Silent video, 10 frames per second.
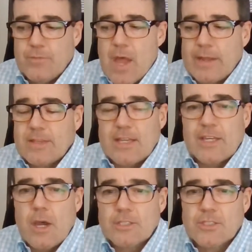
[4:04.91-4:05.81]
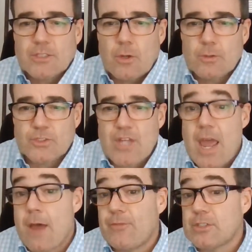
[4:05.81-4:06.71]
like that Gus's whole
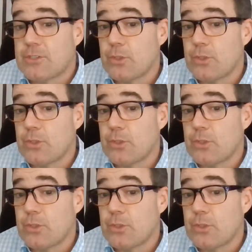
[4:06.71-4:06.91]
staff is